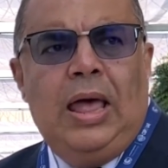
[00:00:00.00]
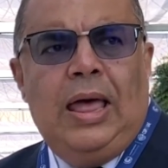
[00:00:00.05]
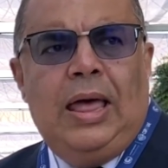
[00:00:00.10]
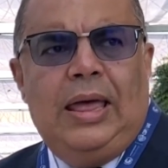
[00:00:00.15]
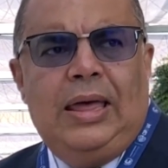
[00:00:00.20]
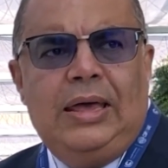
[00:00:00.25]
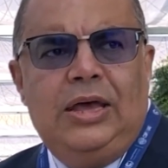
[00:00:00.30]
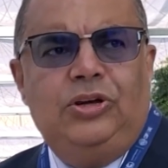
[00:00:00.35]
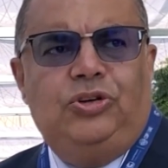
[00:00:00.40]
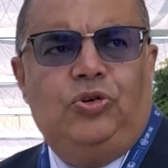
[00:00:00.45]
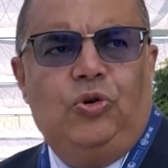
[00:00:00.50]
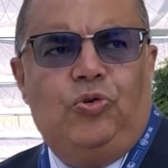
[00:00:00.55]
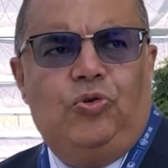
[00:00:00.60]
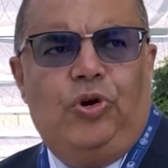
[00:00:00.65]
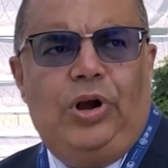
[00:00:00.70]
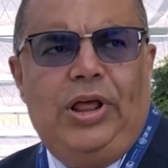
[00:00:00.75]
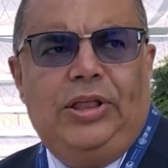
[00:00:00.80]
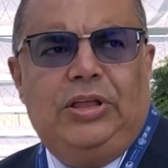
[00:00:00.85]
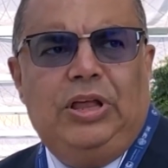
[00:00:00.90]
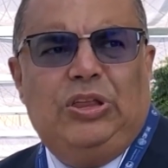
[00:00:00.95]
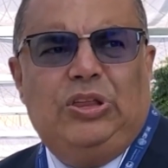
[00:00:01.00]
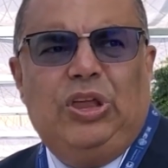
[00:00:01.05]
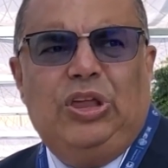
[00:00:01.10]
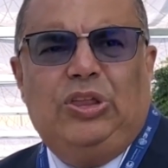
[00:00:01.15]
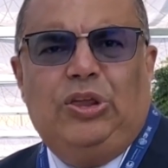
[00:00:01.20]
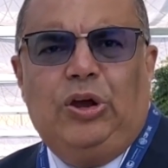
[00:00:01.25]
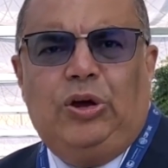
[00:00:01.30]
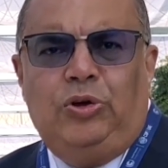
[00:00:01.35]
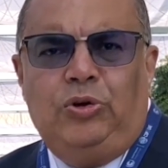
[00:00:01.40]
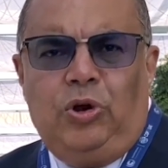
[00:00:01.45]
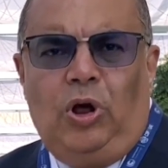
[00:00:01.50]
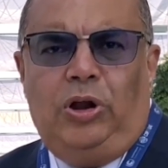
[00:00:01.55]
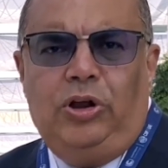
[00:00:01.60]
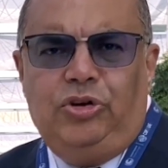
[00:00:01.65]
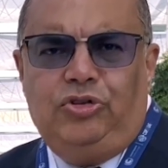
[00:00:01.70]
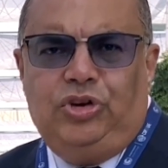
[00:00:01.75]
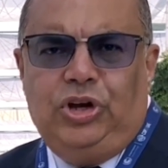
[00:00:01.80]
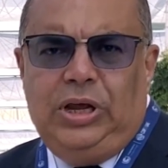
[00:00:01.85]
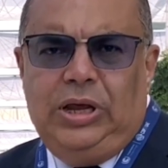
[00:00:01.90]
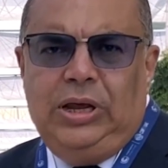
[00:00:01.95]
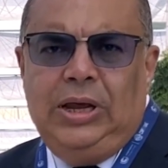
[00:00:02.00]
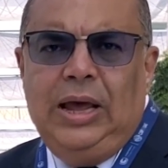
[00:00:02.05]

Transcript: Issues related to technology